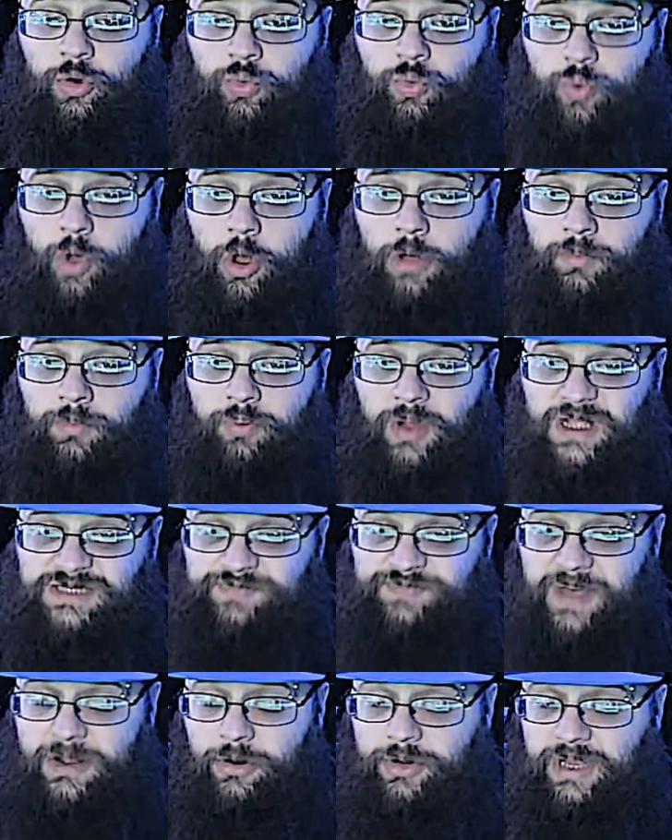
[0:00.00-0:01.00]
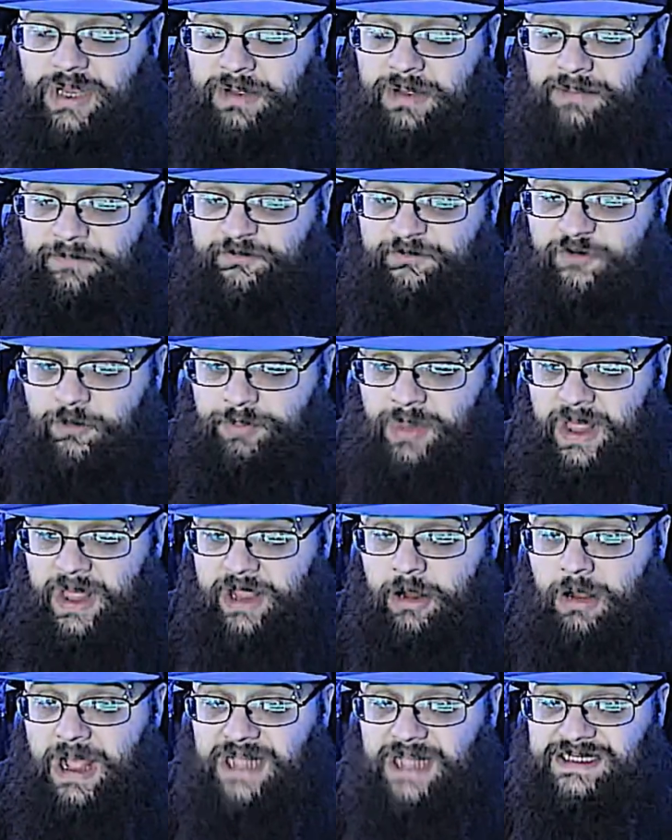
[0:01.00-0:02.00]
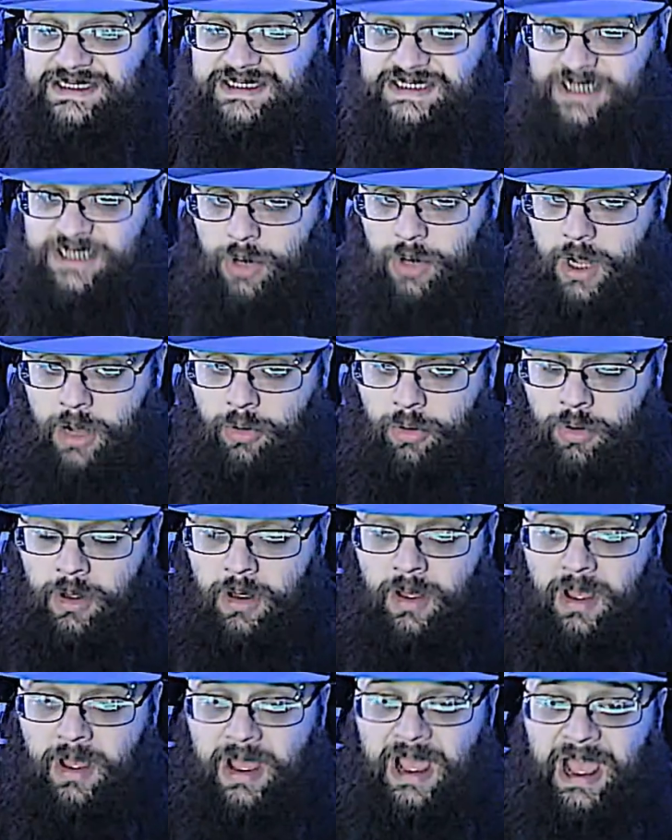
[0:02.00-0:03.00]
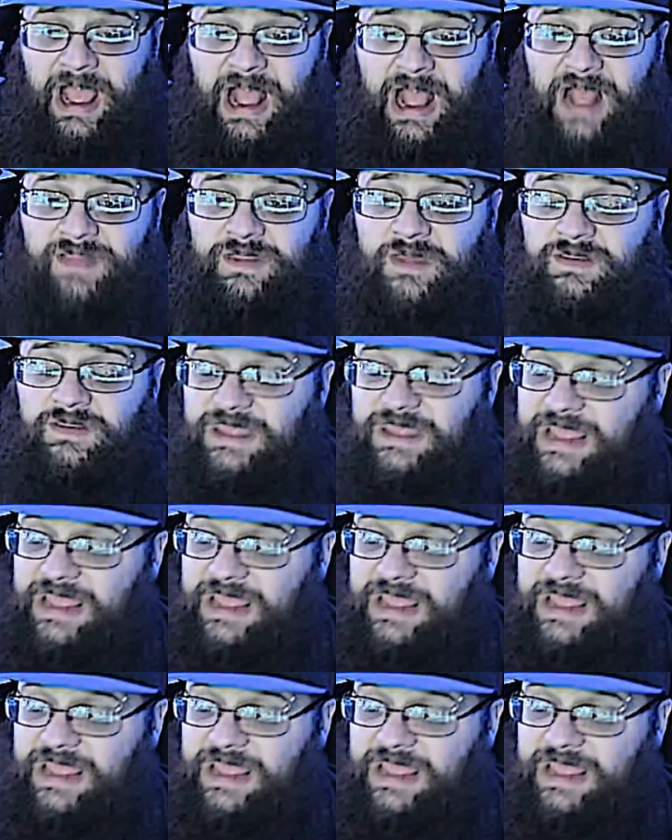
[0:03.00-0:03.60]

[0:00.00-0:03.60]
wrong press penalty for player at 0, and then the